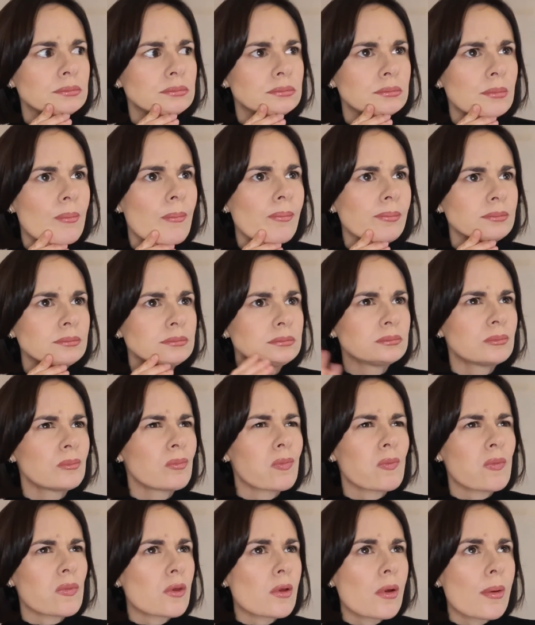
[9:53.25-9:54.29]
thinking
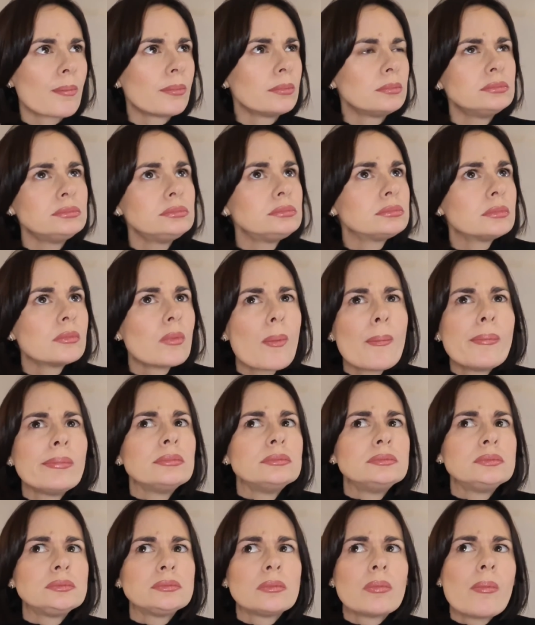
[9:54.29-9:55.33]
about how much money
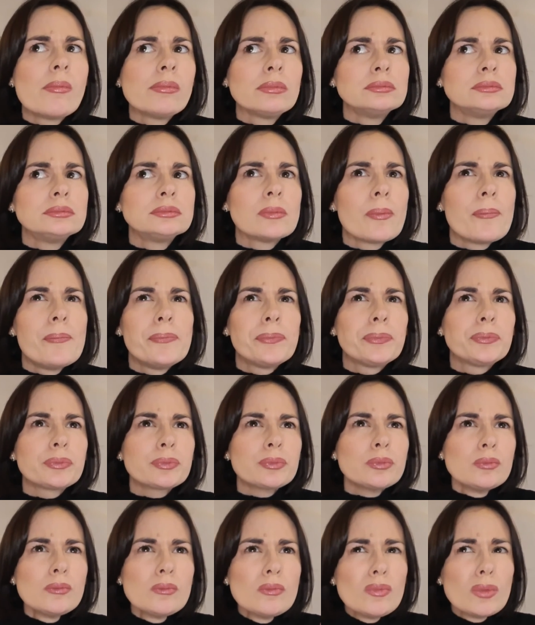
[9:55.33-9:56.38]
I saved because
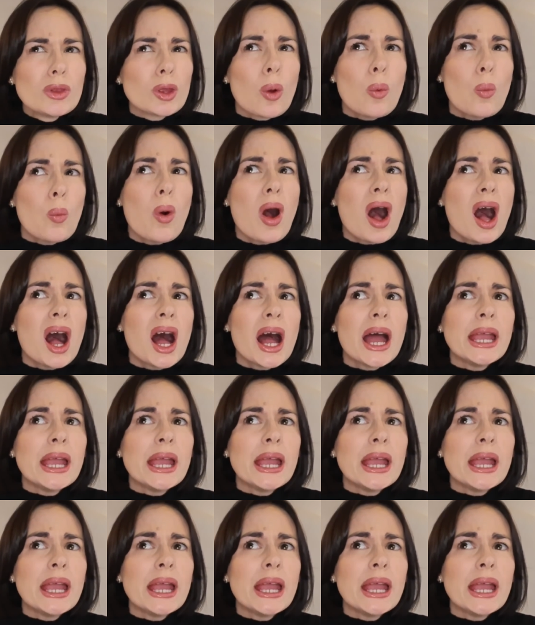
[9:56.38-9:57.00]
I prefer